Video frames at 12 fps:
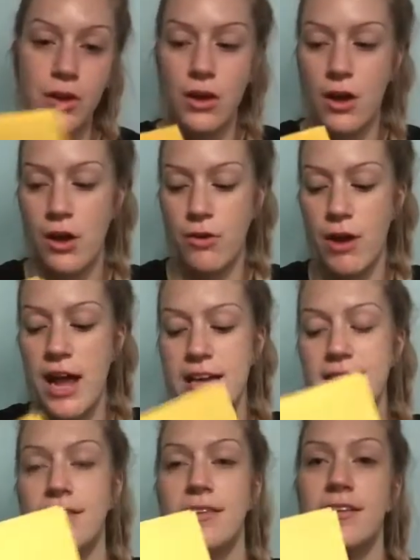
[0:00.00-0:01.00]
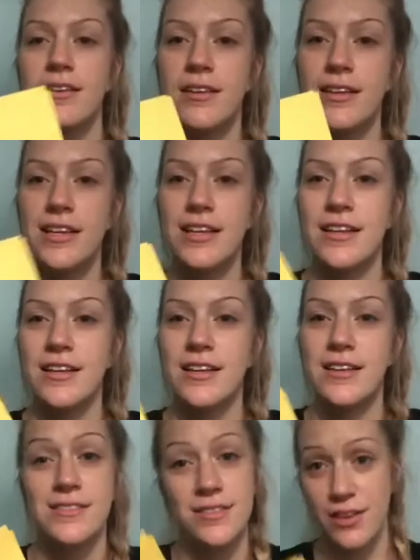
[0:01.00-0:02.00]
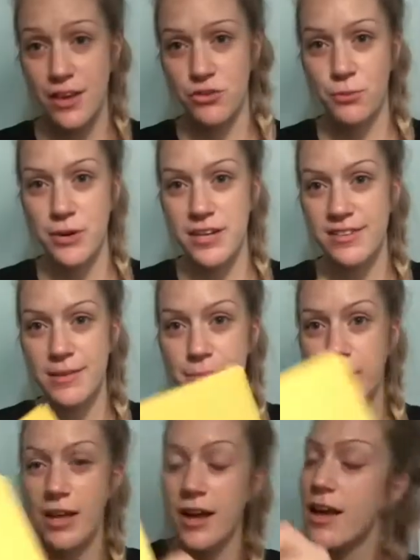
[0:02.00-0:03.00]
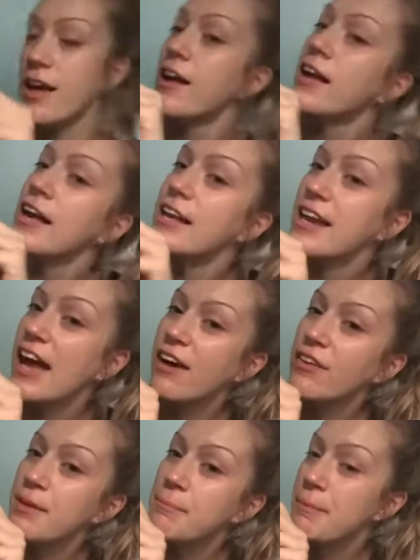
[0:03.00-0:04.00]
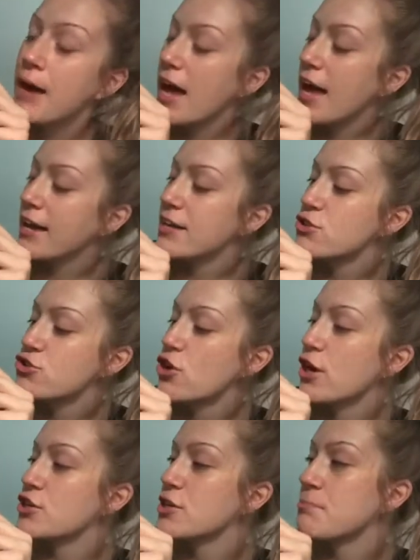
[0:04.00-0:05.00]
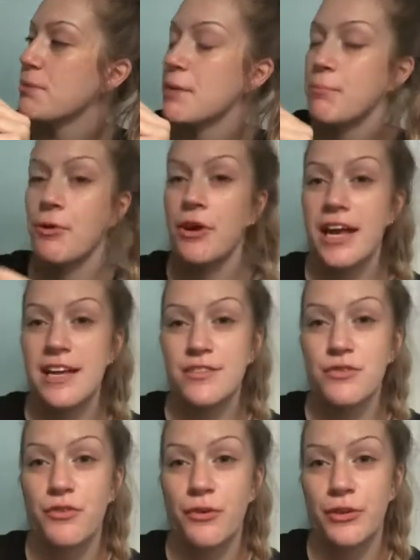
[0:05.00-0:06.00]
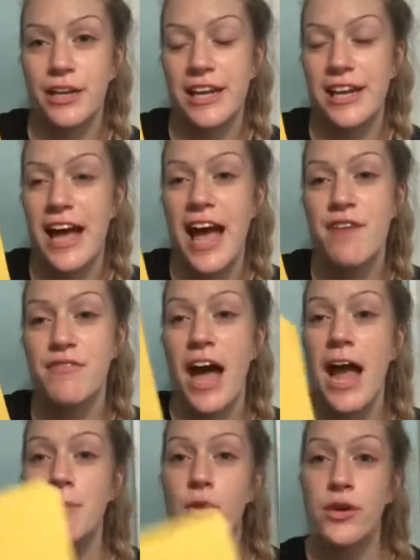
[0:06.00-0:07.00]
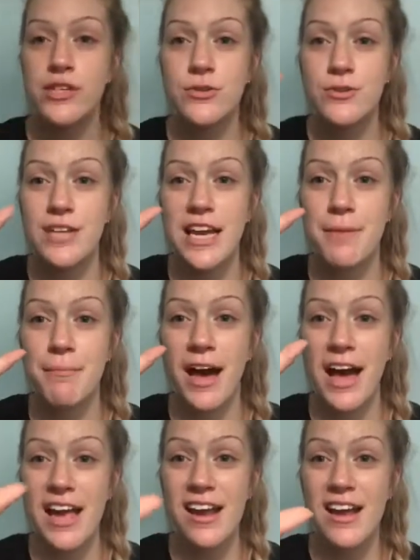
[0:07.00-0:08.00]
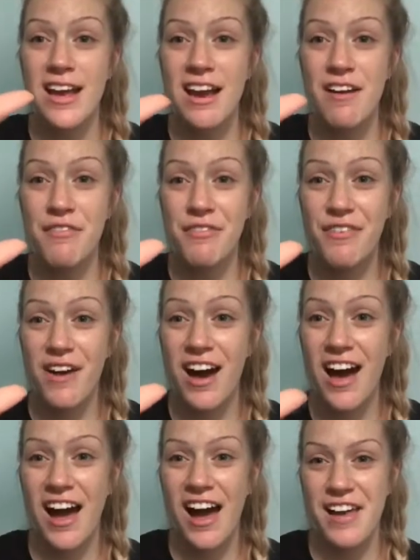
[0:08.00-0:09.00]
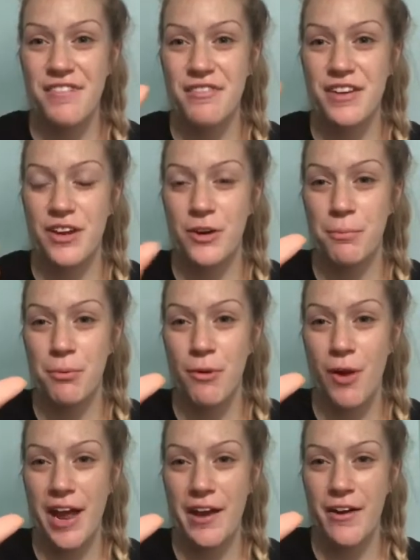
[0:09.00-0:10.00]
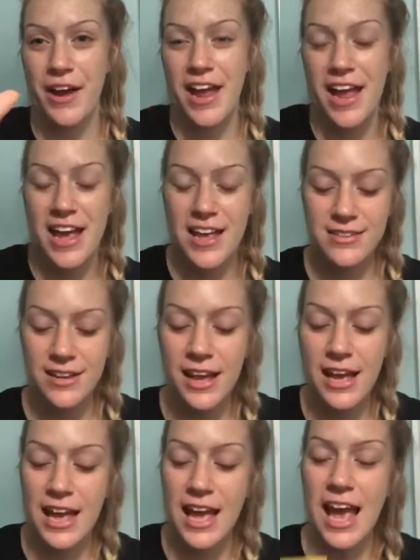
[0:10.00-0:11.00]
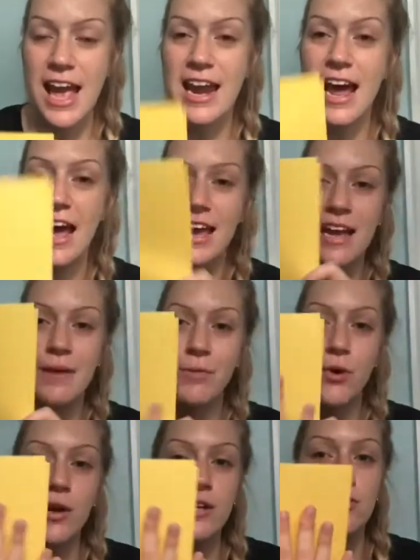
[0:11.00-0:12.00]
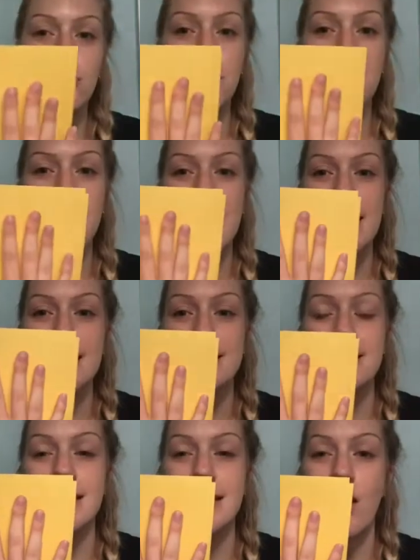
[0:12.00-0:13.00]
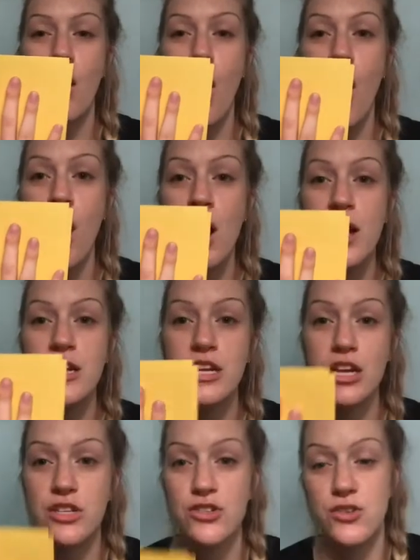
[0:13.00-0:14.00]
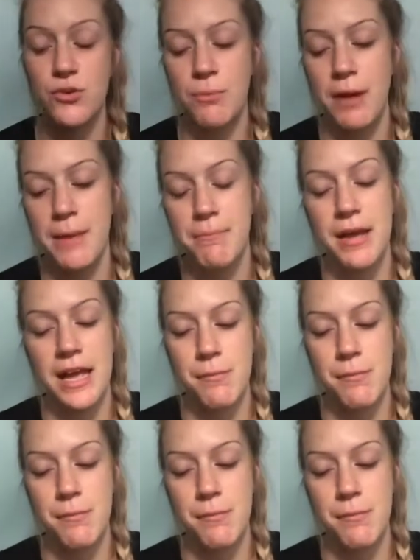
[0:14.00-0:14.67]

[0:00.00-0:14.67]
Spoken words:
All right, so that was pretty simple, huh? Now that my construction paper is folded in half, I'm going to take my 5-finger prayer hand and I am going to paste it on to my paper.